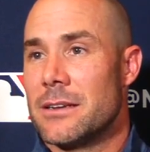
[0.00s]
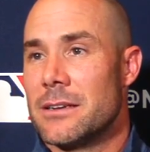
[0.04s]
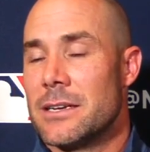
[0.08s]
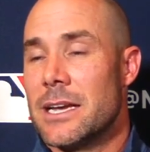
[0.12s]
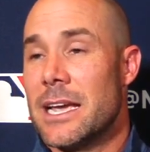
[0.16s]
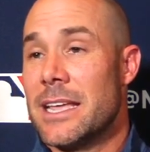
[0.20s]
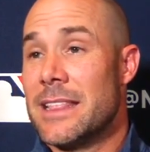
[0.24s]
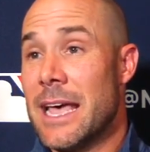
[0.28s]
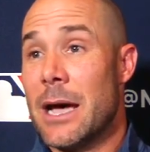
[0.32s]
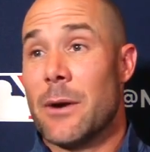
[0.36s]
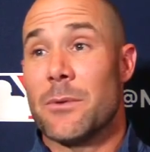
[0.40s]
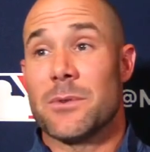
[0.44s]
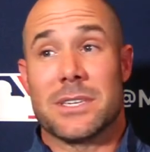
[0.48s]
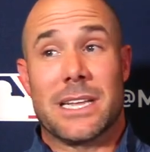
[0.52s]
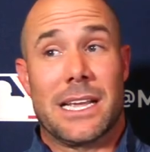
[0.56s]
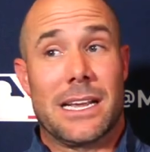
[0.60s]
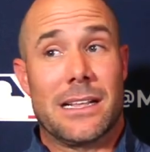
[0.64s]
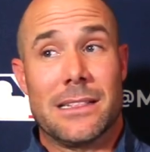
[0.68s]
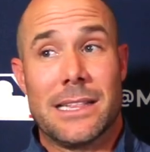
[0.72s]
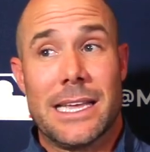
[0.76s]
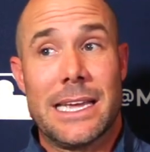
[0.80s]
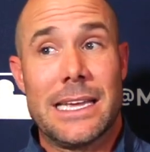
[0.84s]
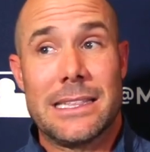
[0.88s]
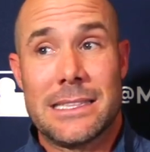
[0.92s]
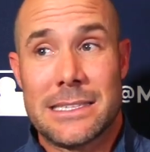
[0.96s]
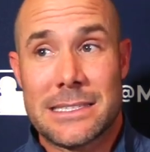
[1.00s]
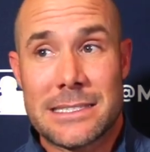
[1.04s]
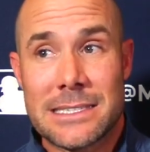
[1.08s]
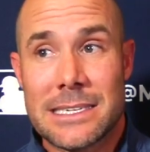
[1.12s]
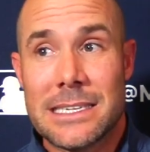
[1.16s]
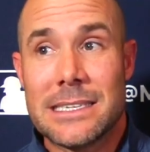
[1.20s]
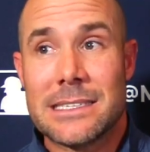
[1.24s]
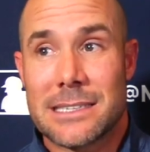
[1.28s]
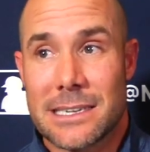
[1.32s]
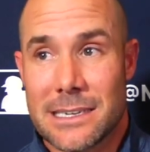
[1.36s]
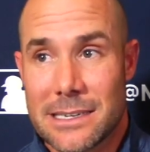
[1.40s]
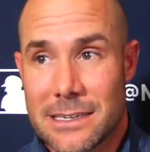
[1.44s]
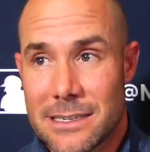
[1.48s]
And that was, like, late in the
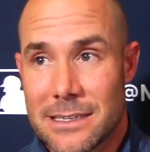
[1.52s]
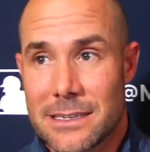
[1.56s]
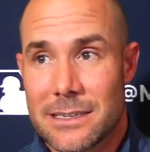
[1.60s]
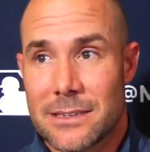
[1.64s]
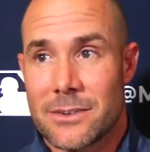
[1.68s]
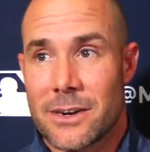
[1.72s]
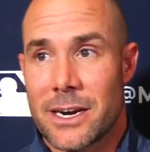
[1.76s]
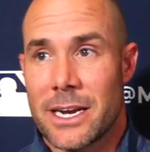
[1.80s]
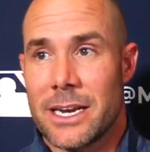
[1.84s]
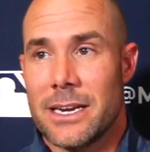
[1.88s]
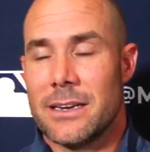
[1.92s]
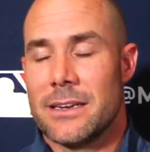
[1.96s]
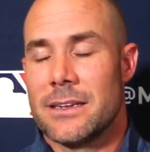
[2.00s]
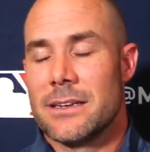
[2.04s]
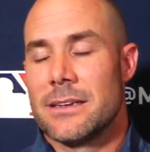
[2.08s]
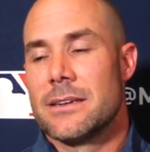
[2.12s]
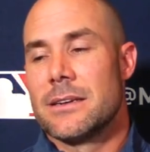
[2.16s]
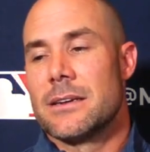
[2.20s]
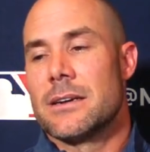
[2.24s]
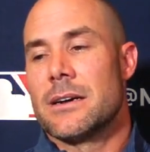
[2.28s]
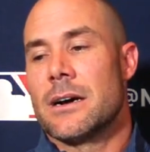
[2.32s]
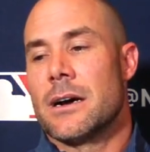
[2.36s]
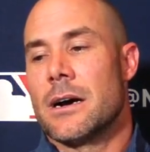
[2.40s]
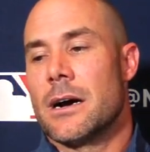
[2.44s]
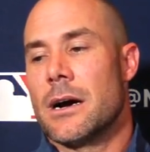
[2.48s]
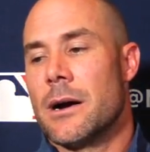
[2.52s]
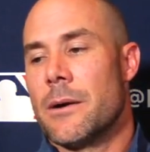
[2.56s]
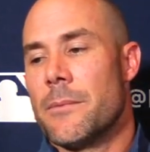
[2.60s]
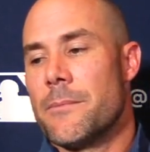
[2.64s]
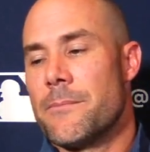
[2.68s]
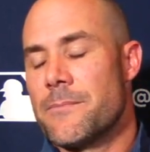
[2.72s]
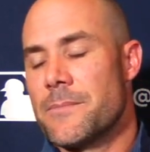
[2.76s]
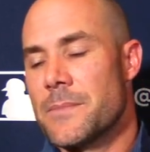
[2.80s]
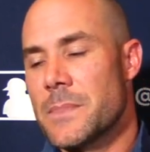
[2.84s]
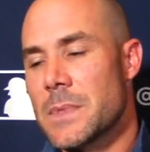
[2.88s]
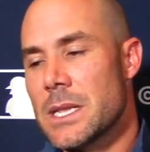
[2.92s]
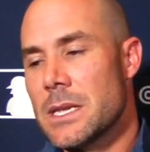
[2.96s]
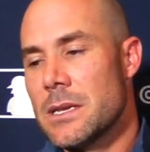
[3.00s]
season, right?
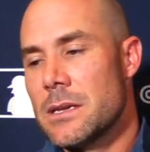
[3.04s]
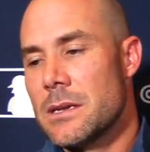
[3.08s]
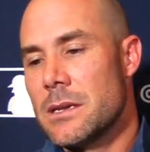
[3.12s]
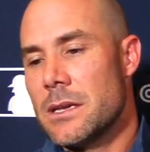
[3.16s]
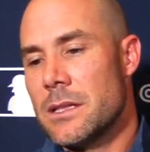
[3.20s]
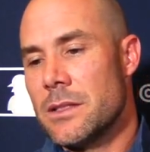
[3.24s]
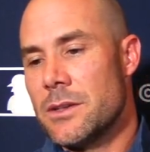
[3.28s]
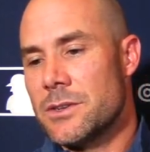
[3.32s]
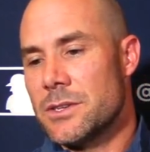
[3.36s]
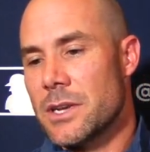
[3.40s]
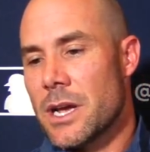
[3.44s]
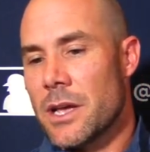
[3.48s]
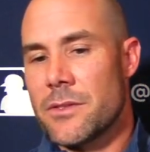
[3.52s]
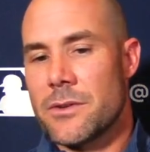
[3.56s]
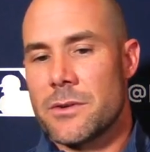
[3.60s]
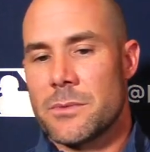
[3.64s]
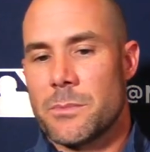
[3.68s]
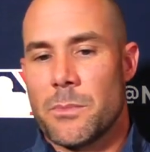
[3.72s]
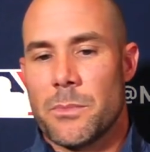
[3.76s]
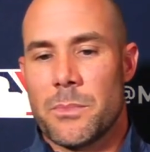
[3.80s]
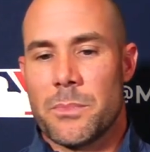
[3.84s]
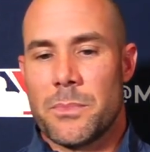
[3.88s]
And there's other